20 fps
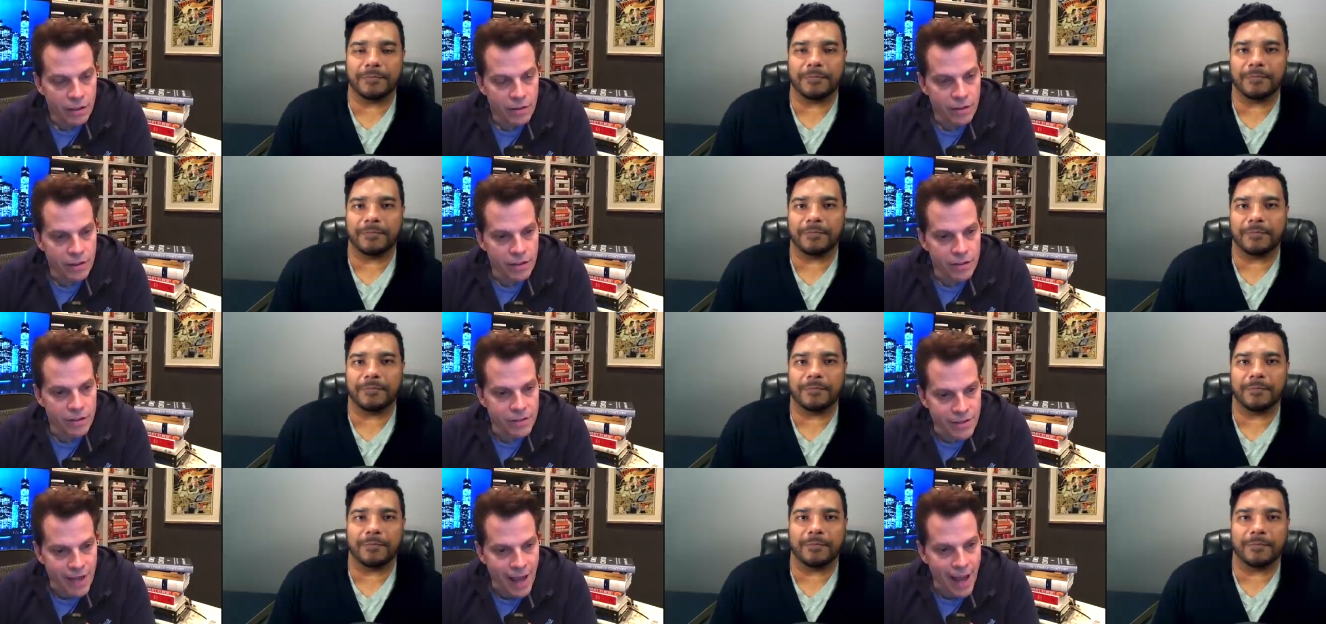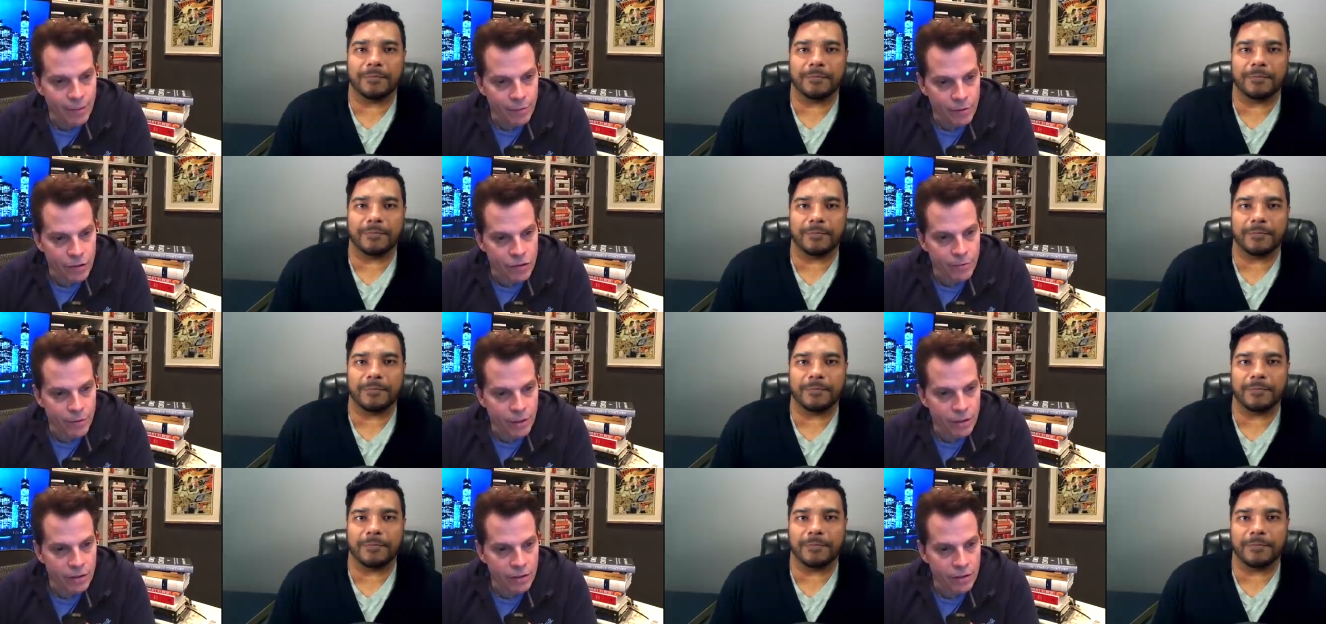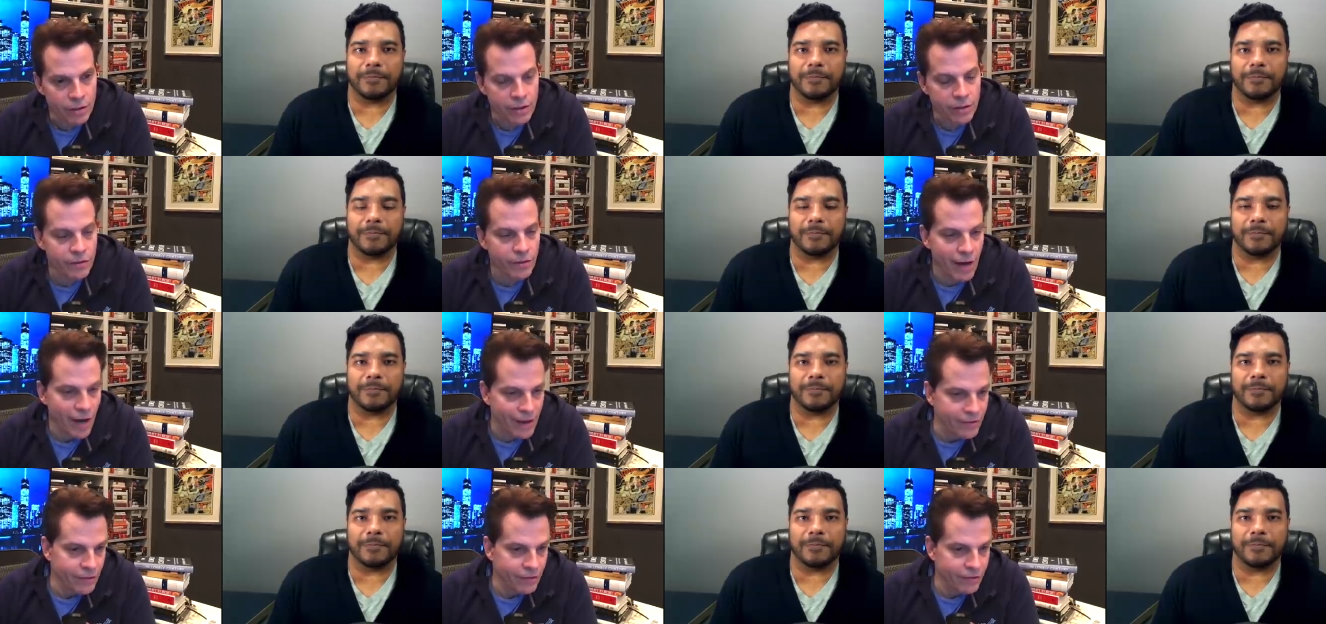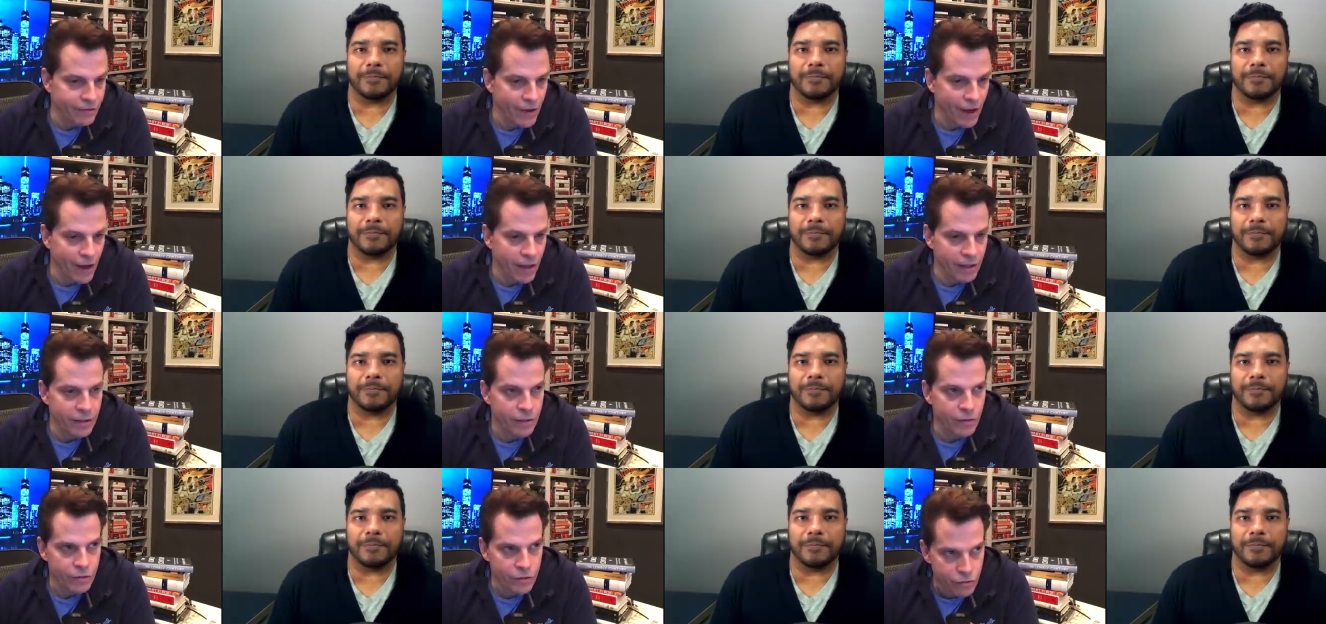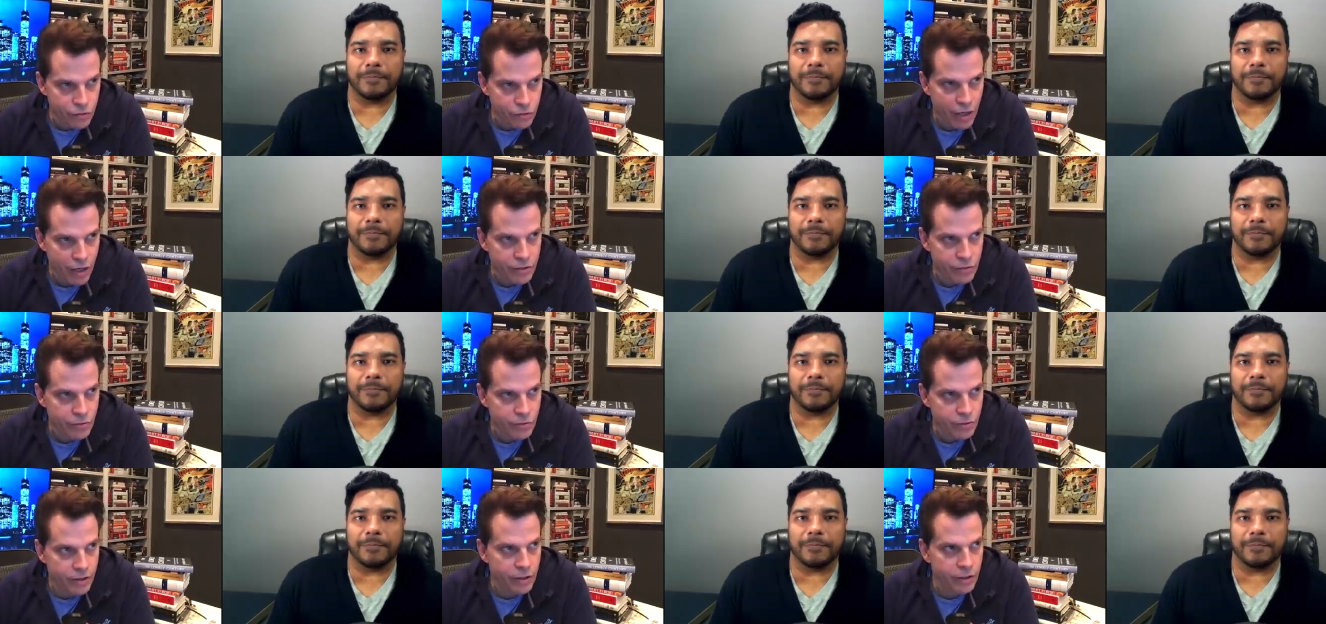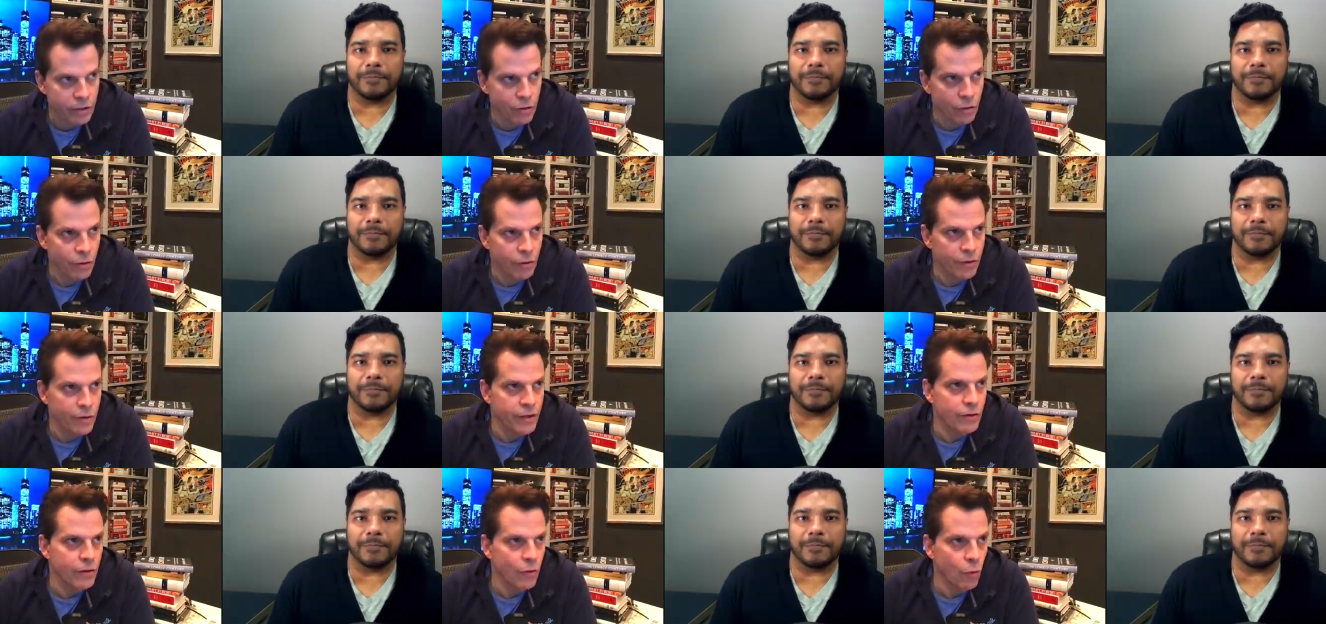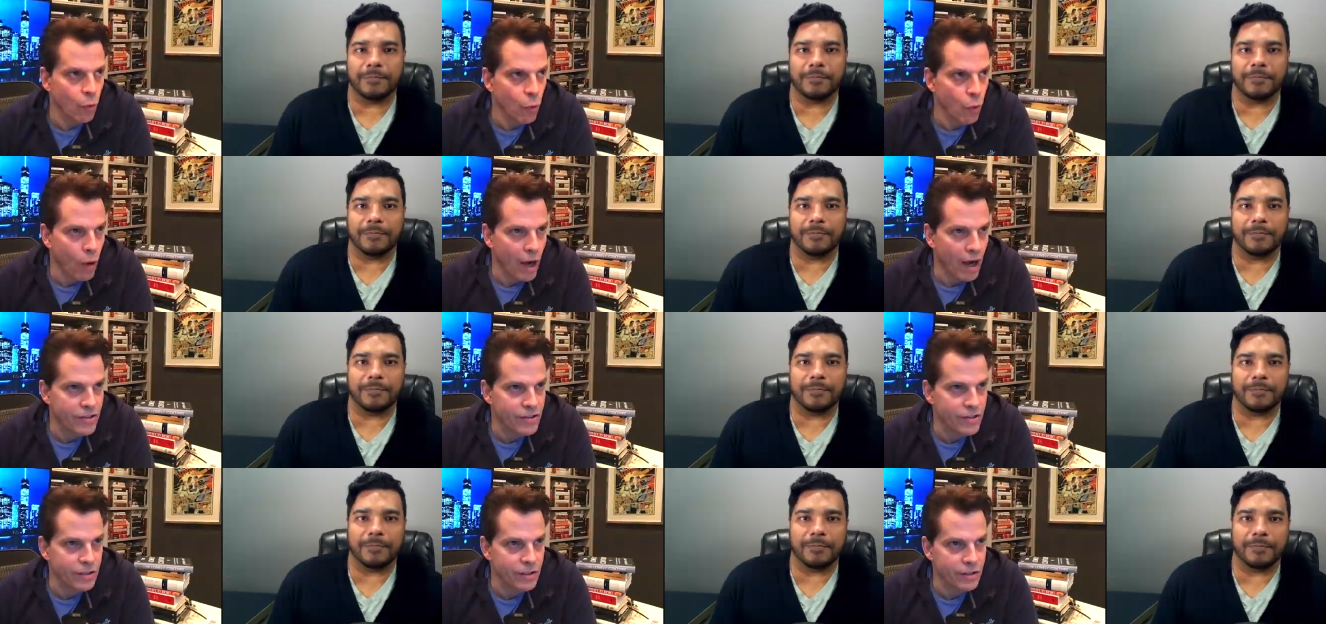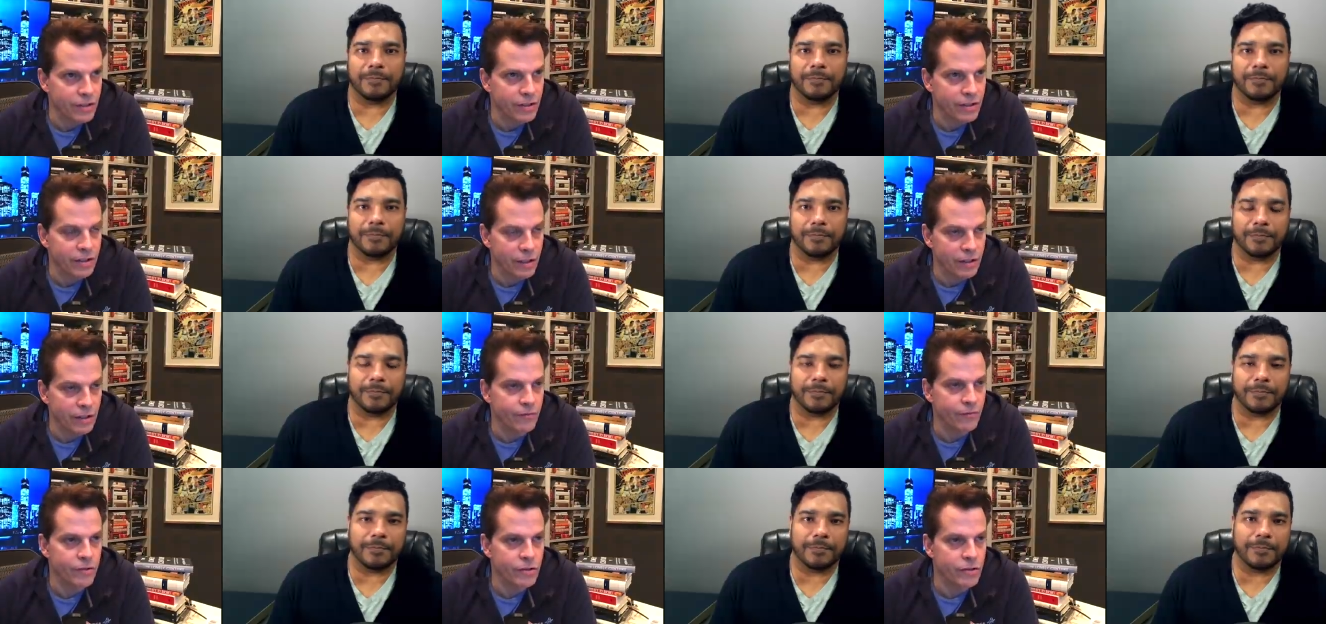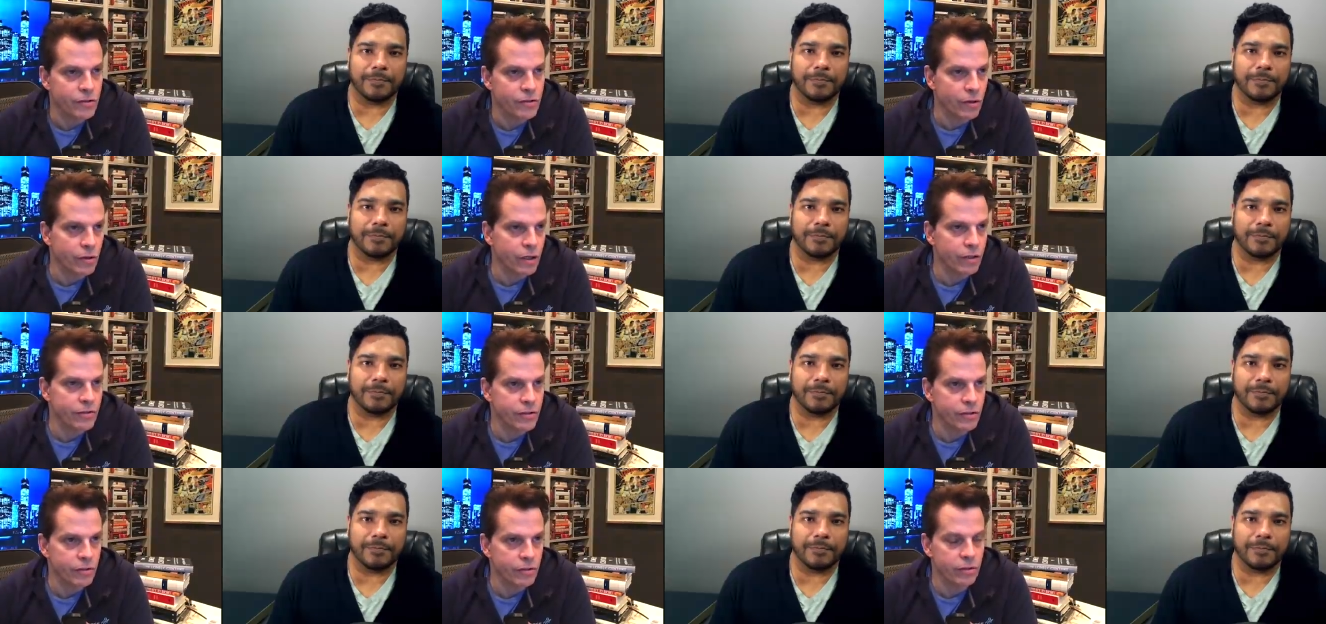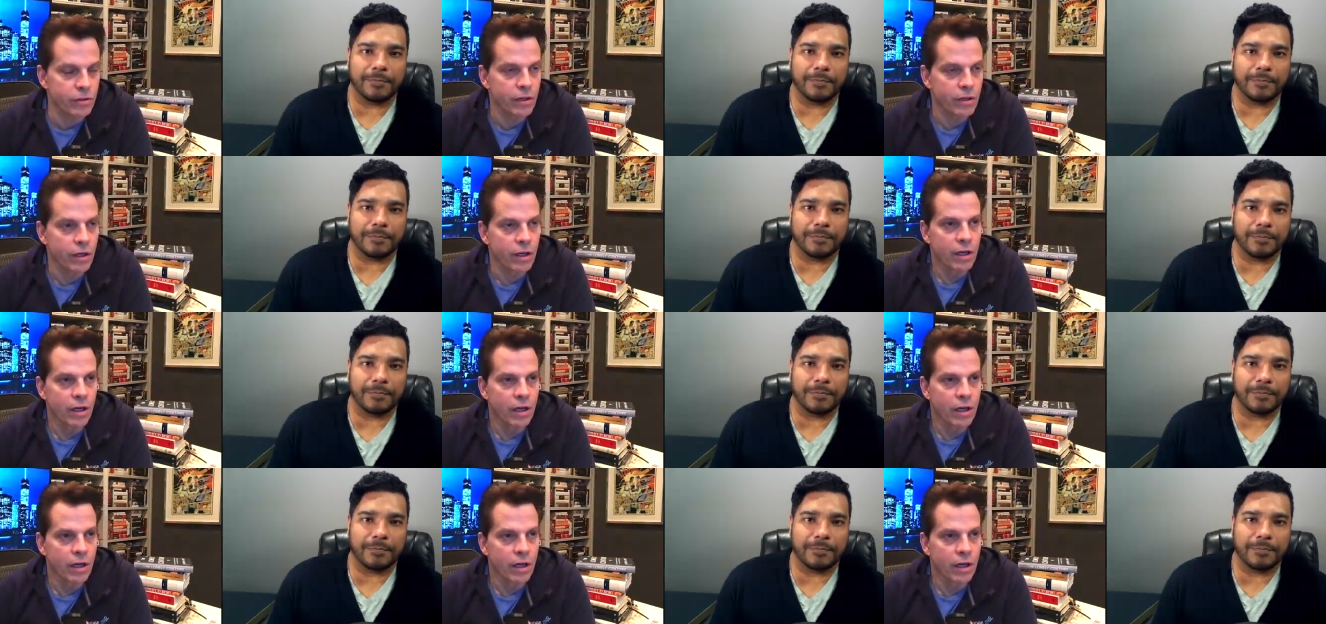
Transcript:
Speaker 1: the establishment, either at the Fed or Treasury or in the Washington infrastructure,